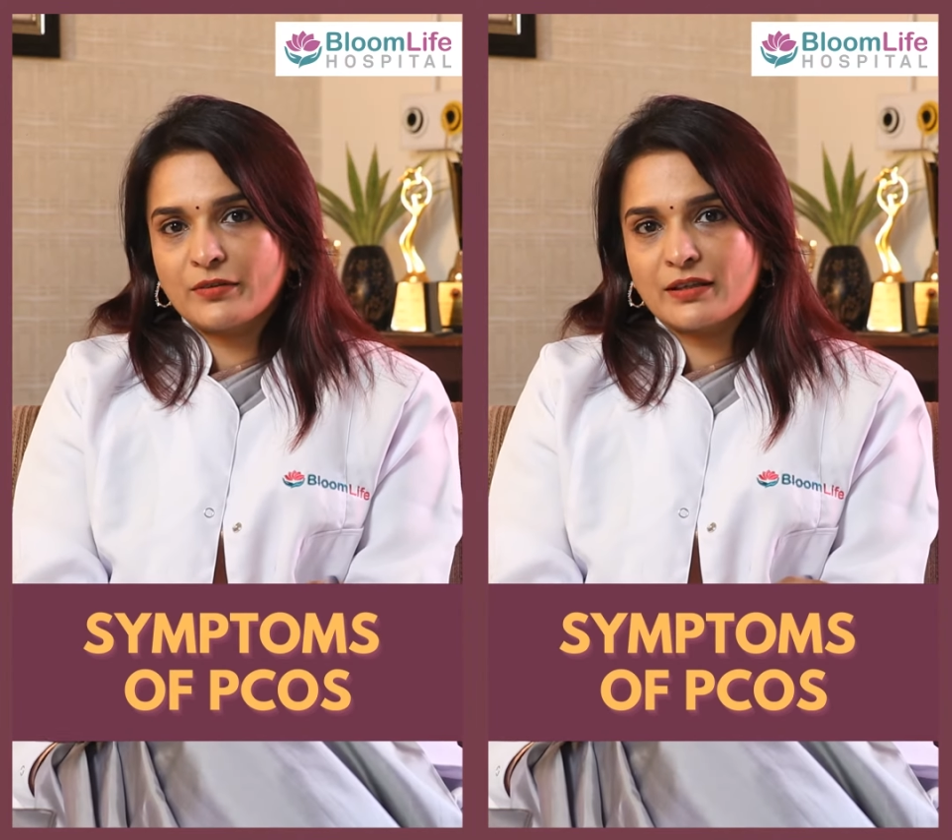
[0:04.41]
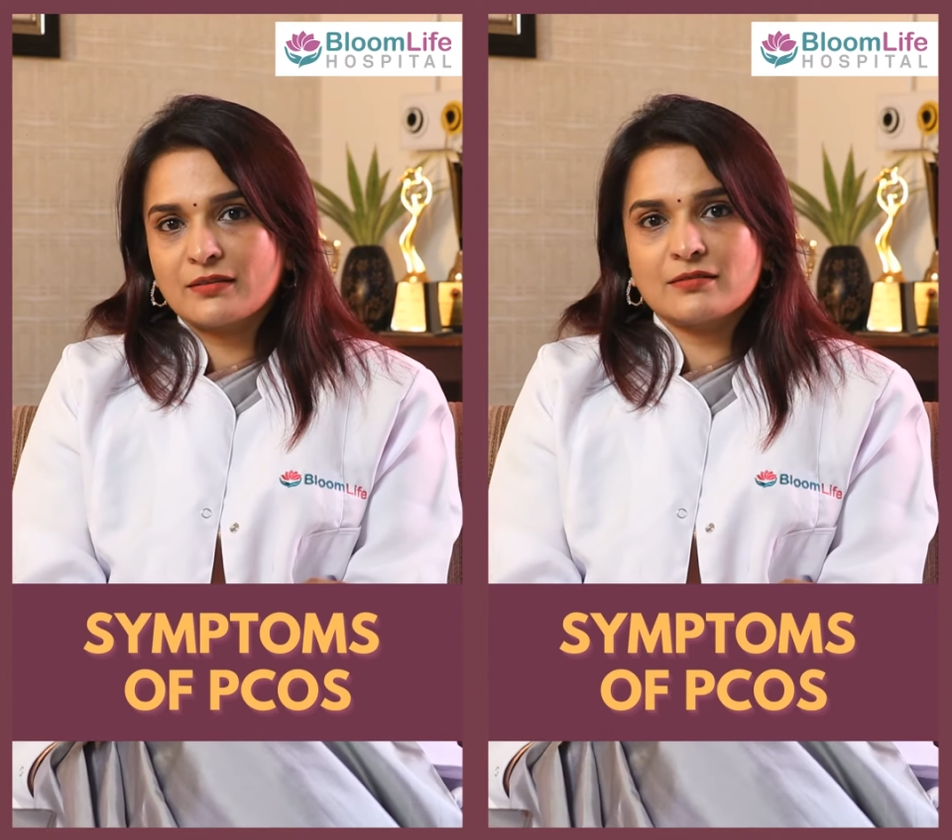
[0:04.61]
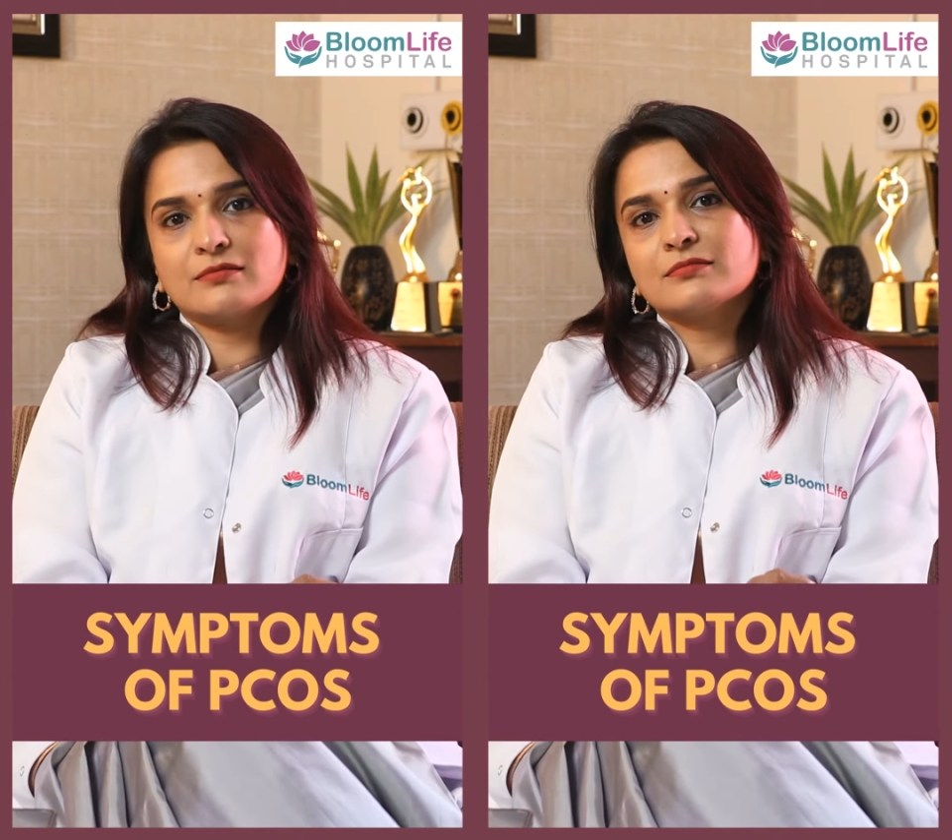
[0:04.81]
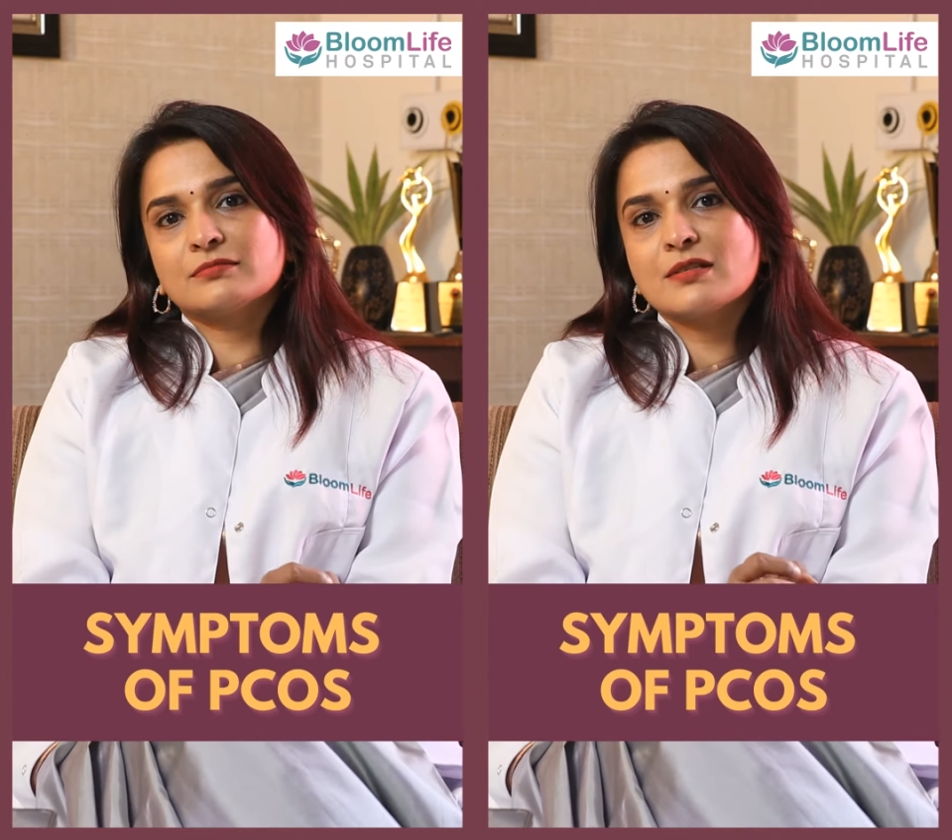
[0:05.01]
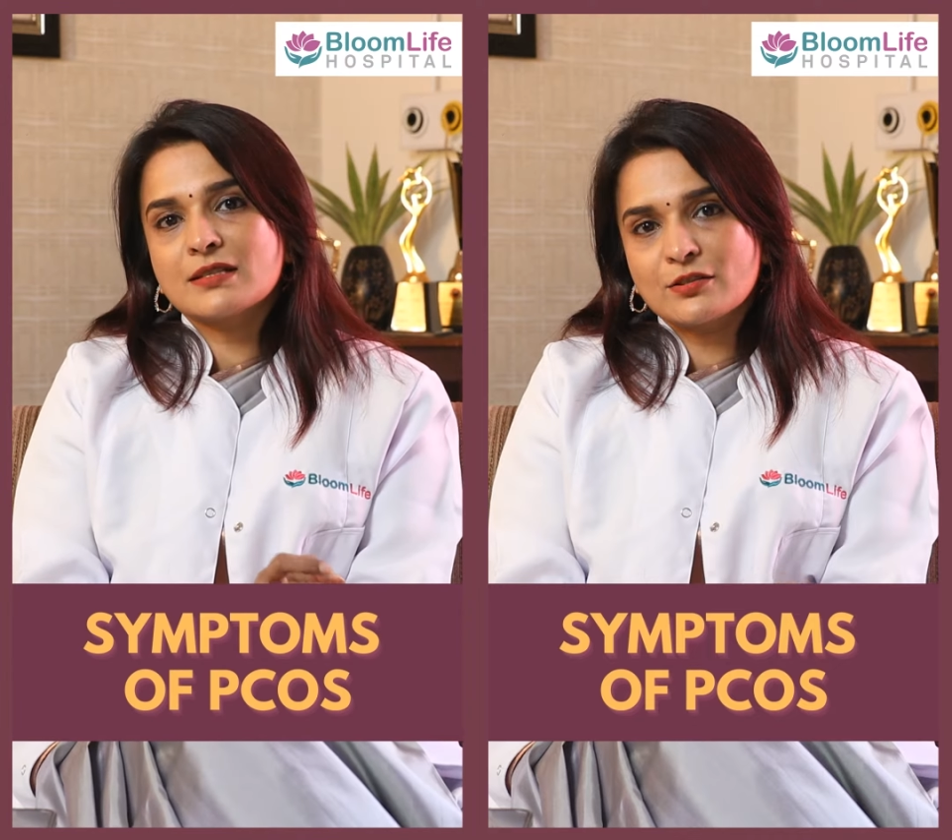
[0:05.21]
ovarian
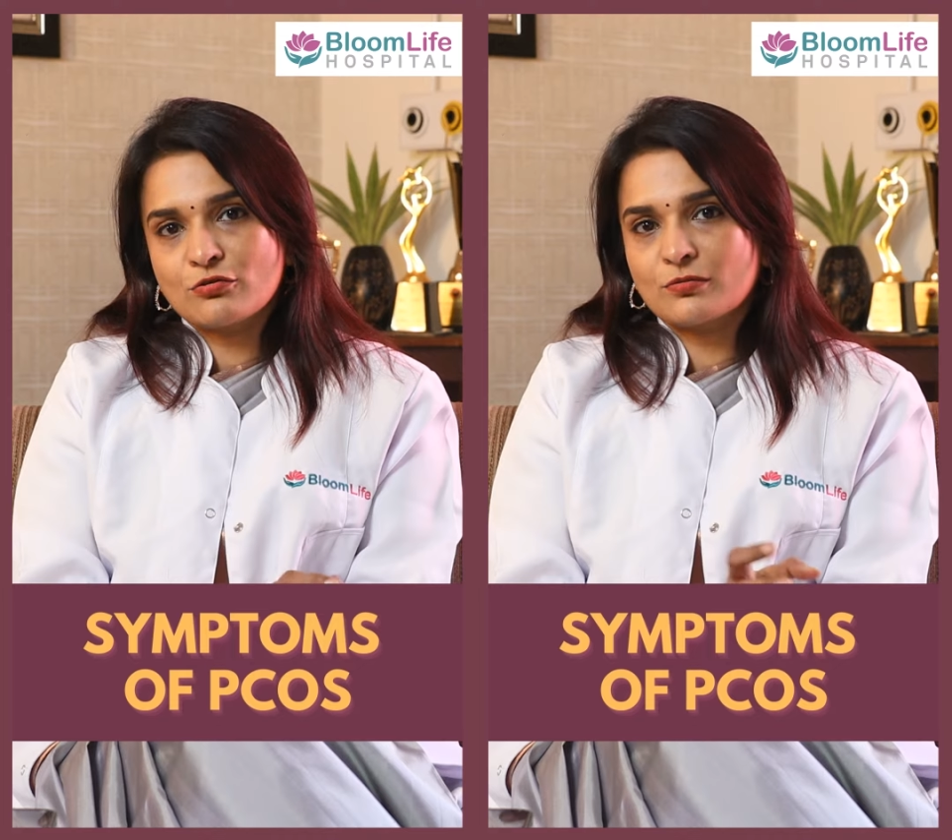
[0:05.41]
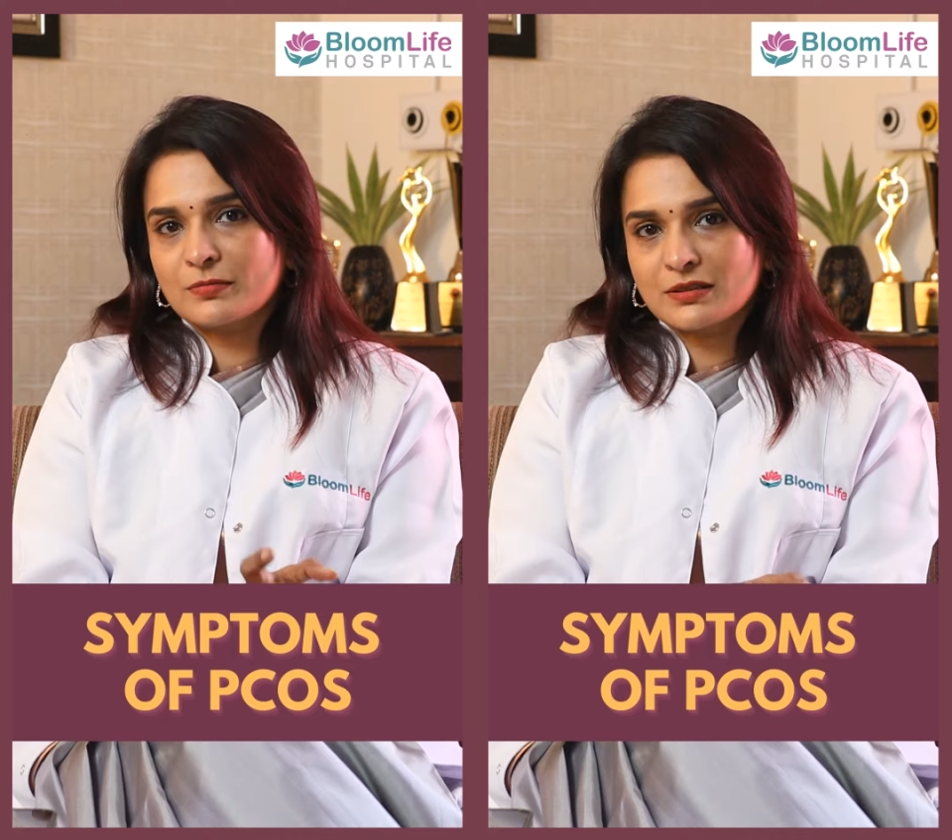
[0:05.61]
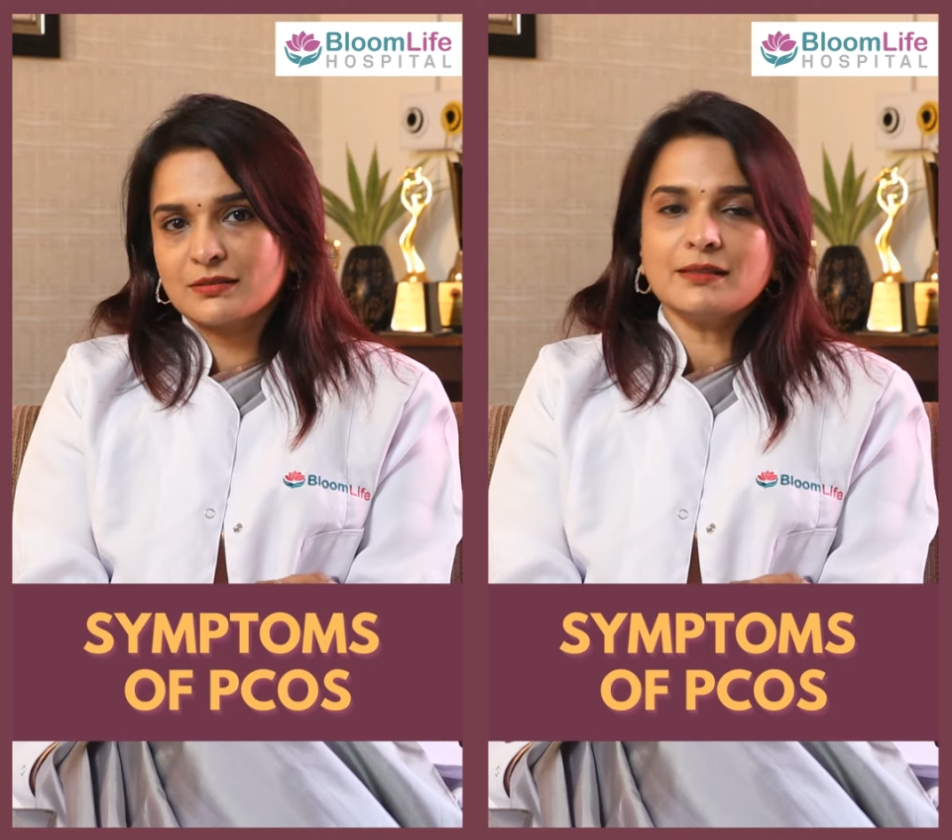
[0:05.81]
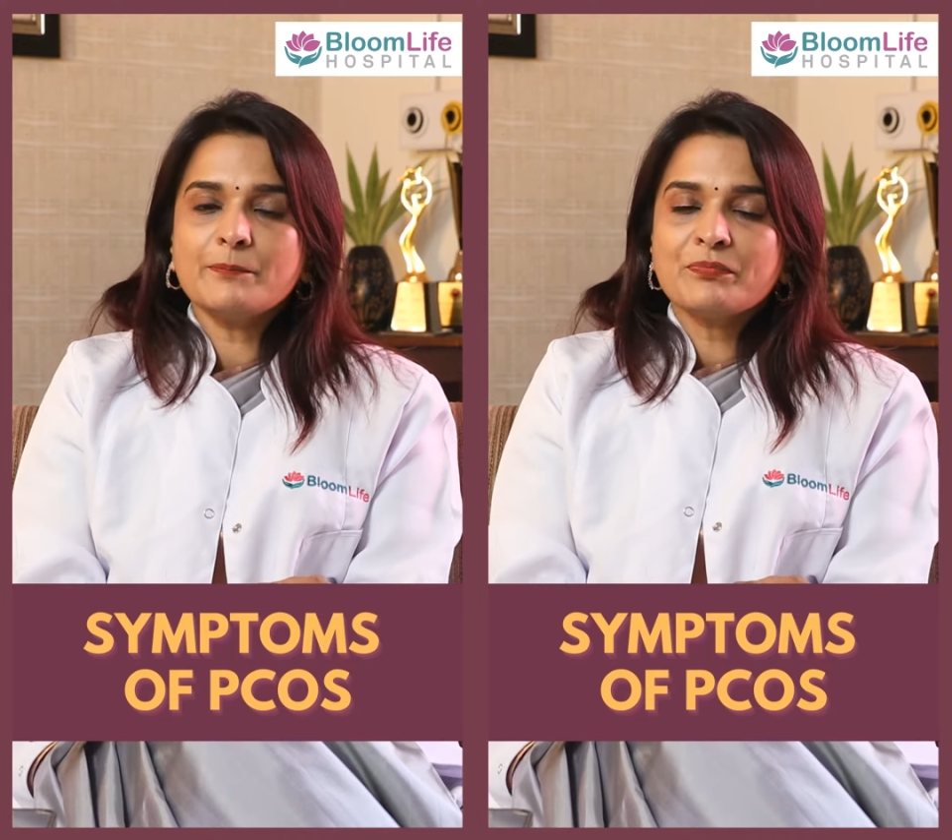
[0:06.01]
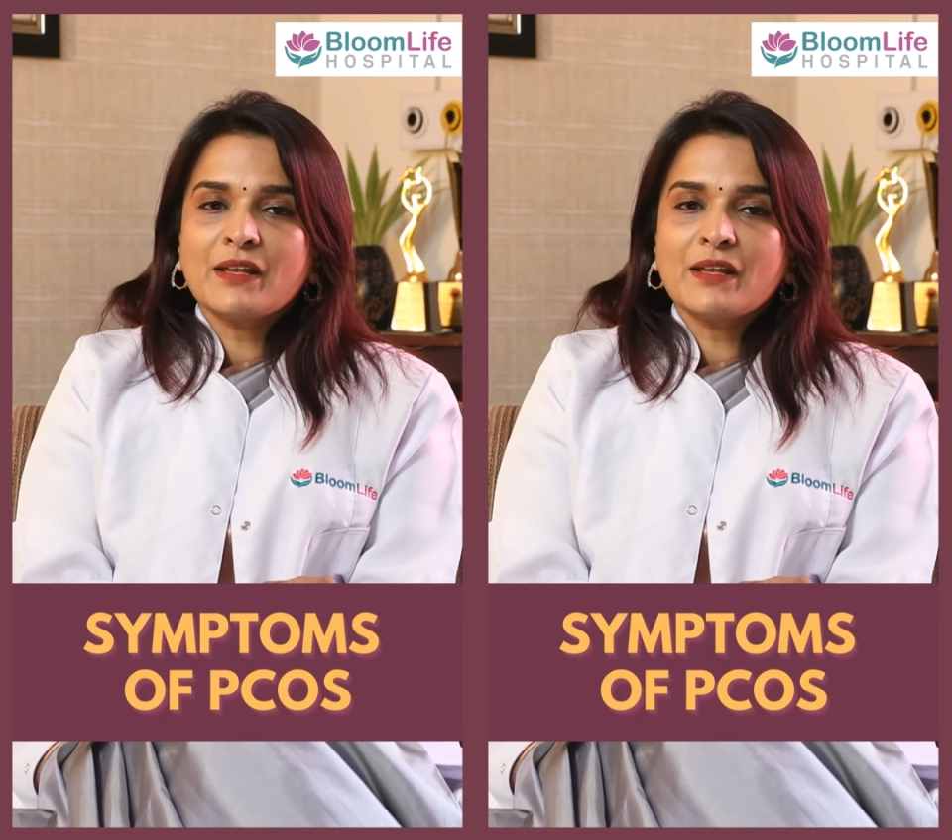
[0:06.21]
syndrome girl?